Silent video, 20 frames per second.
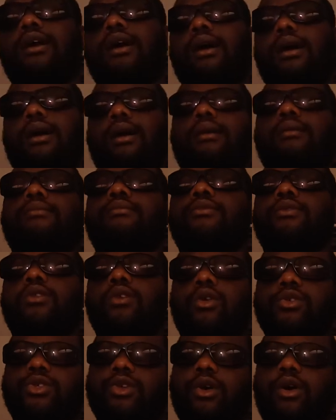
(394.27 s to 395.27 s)
Um,
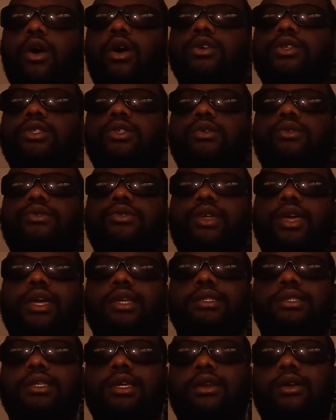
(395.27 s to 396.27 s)
those are also
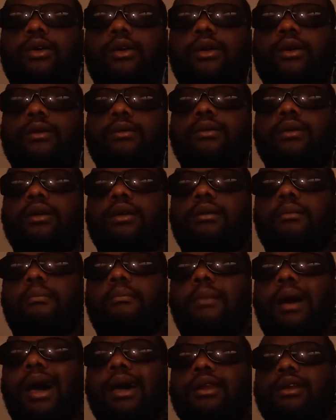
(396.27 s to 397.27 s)
things that are
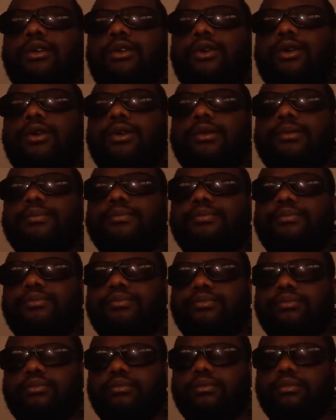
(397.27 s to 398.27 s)
monitored.
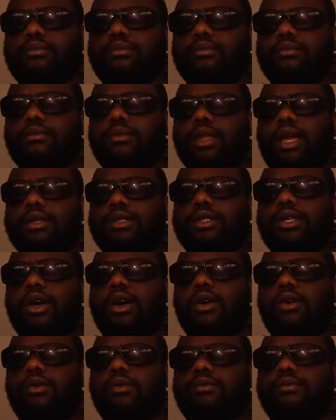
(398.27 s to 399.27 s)

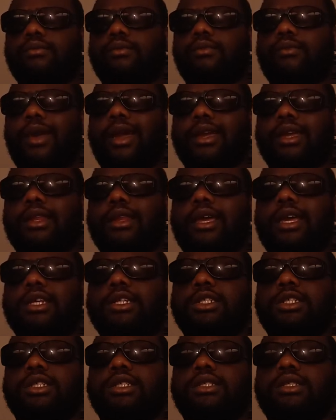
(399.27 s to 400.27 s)
So
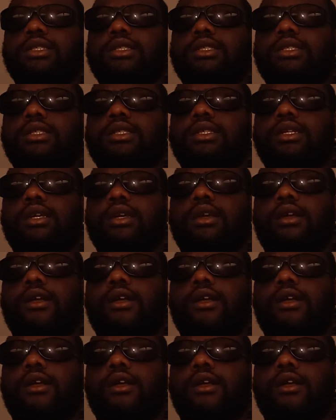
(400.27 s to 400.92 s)
regulations,